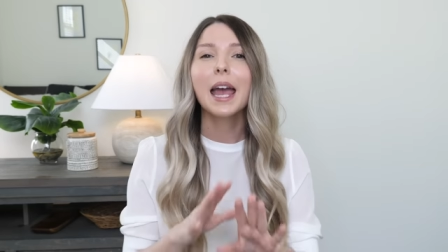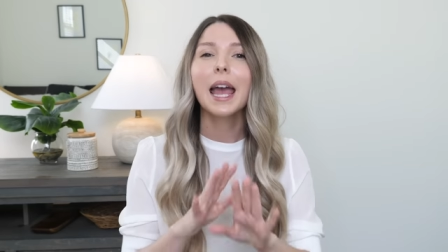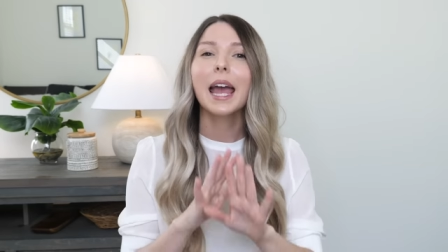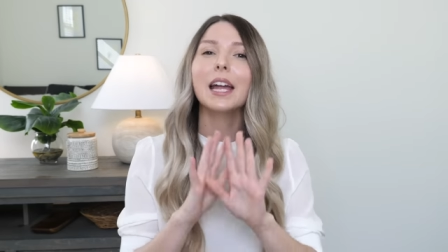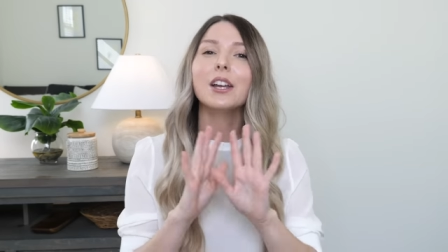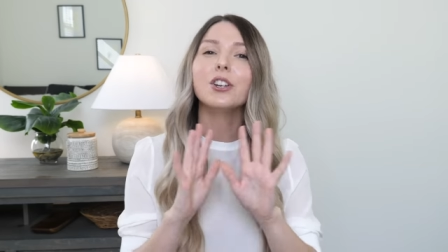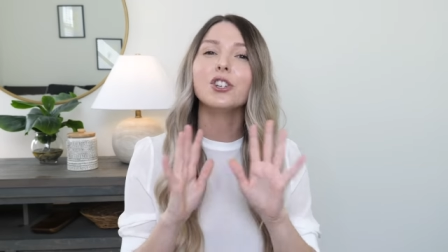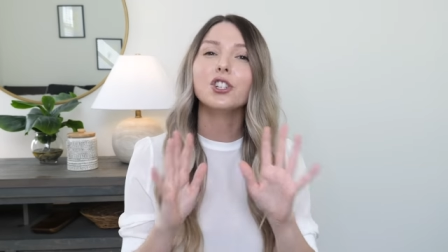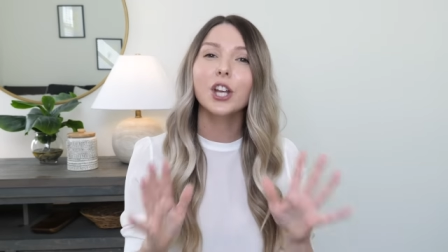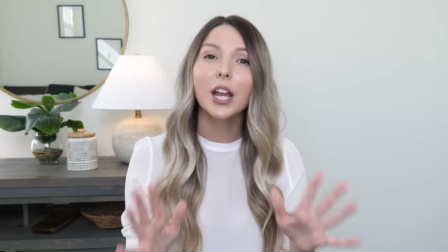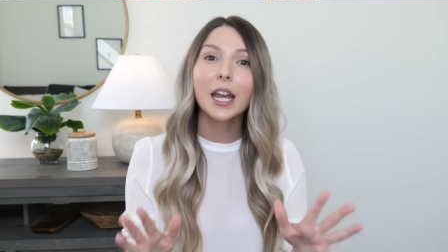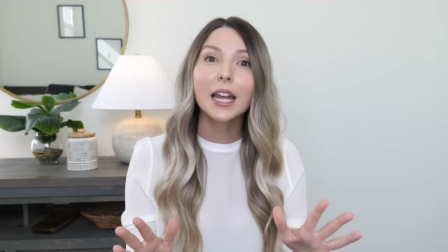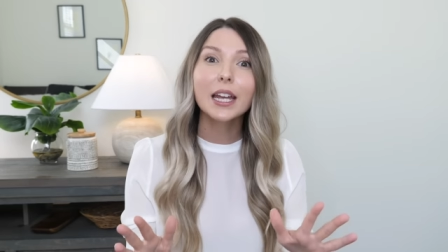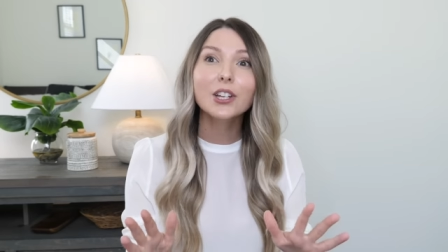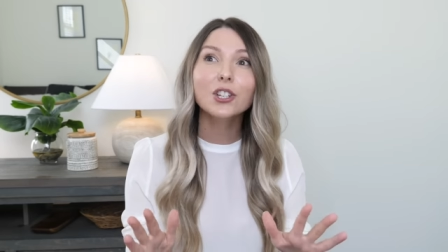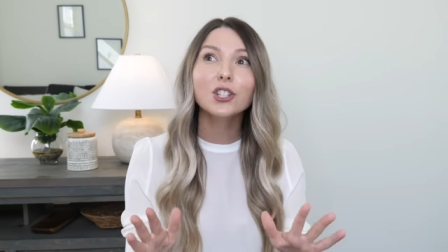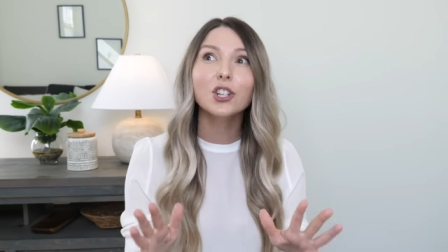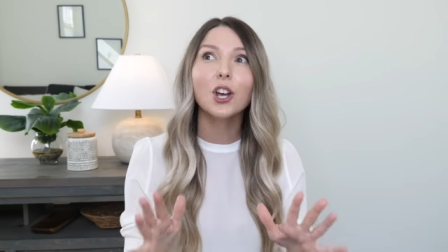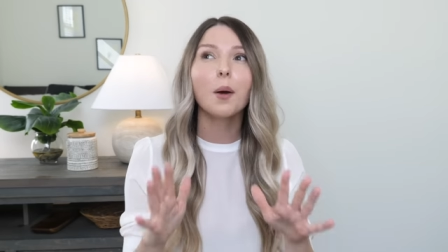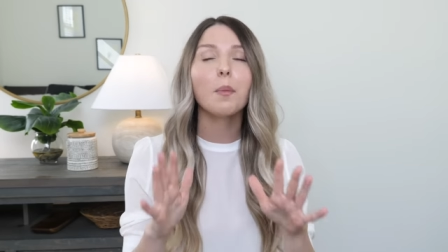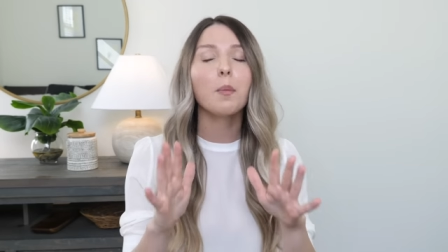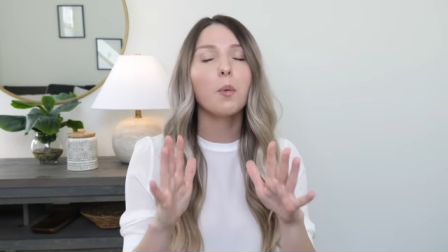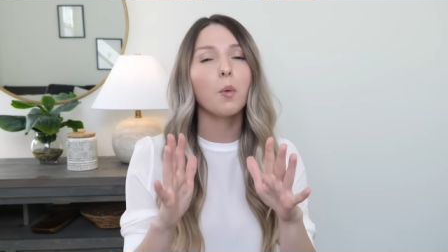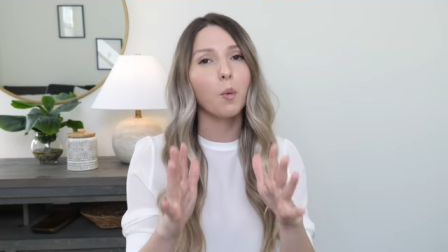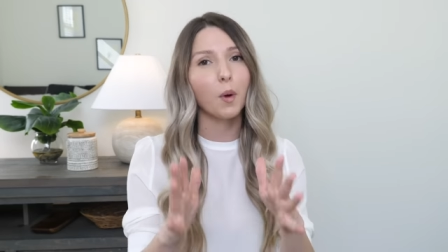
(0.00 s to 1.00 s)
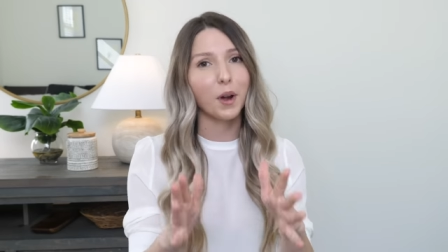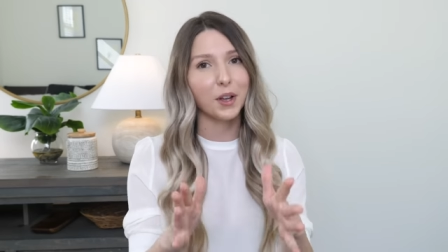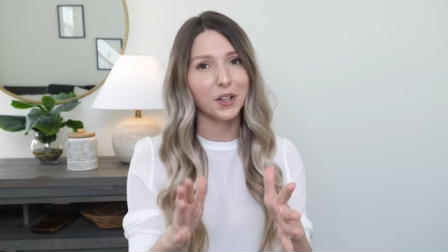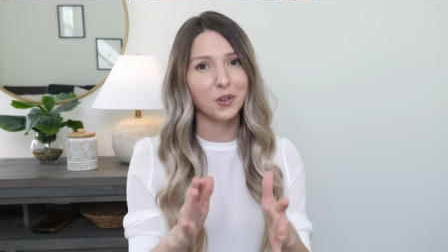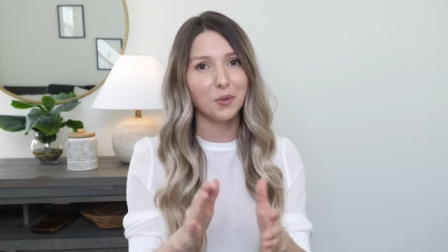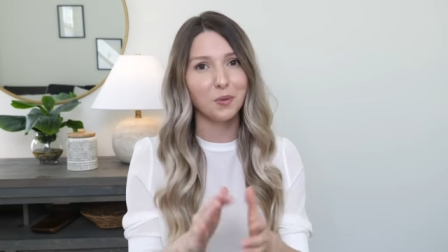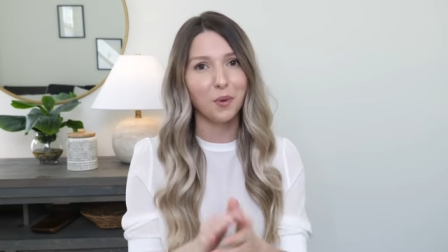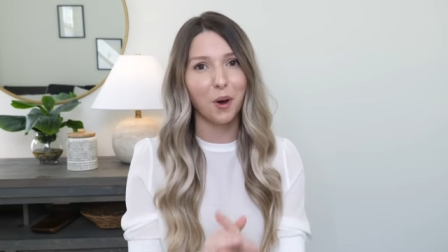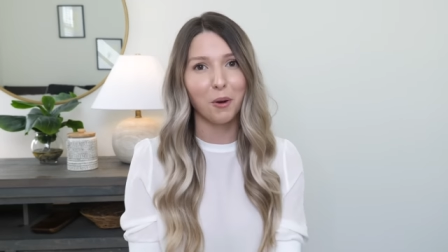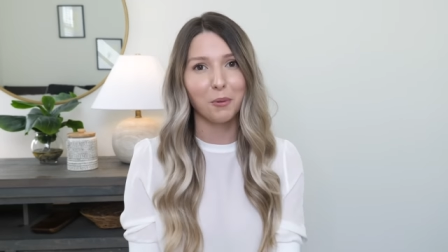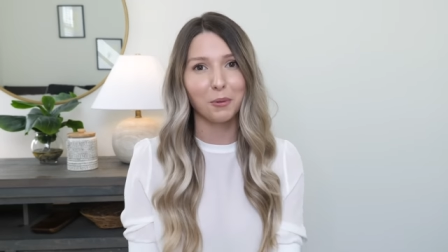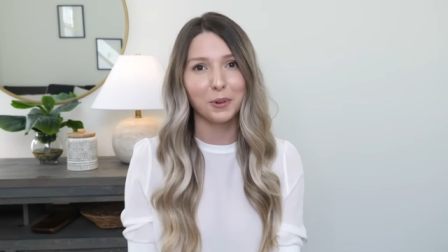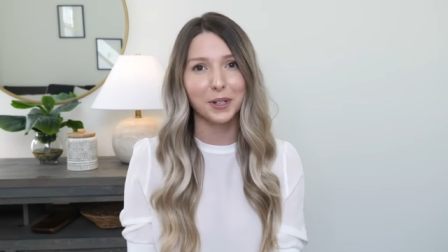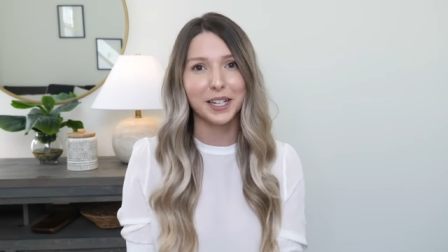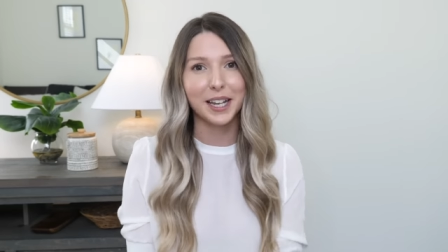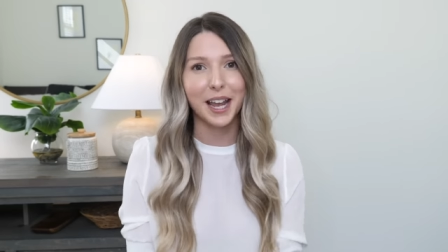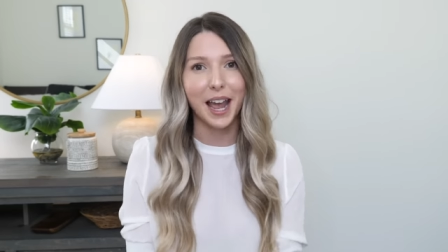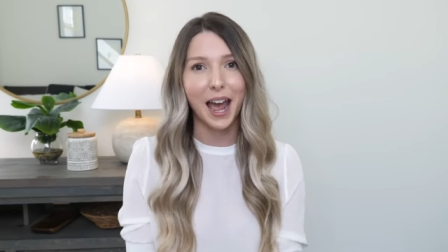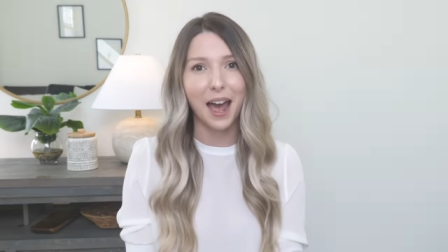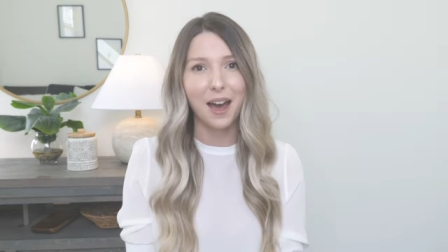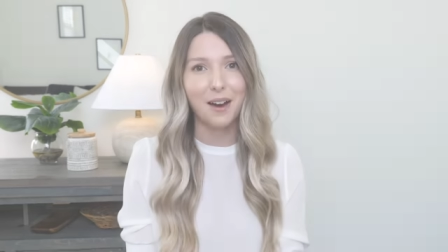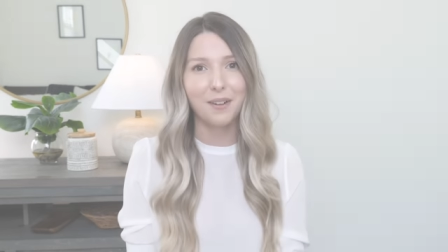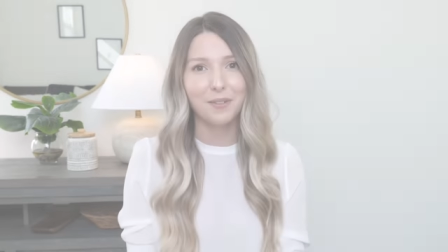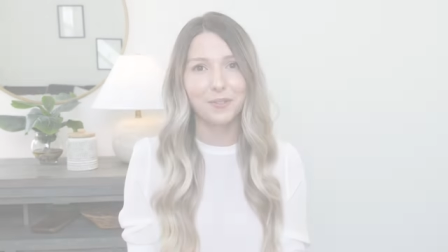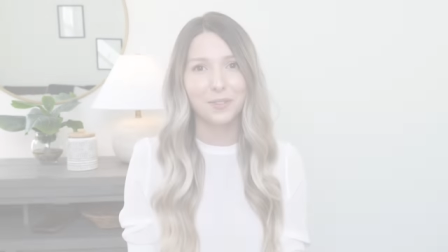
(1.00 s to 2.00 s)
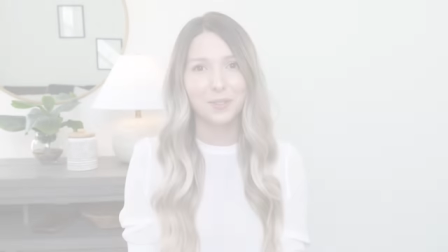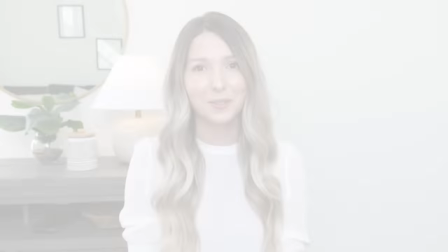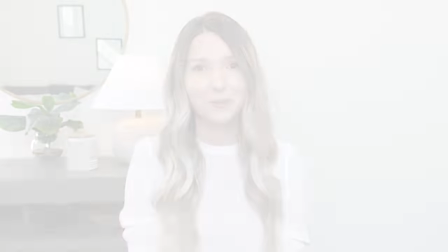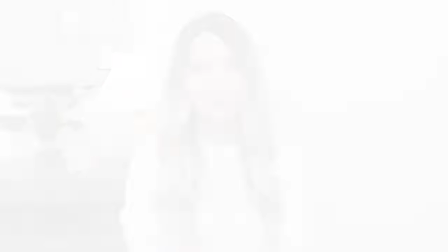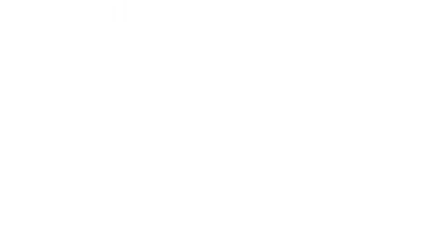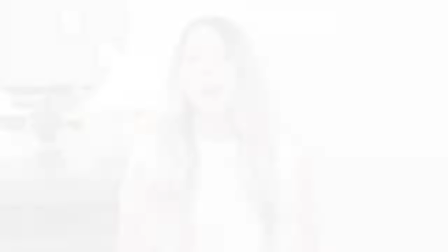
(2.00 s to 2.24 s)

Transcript: and change up what you already have.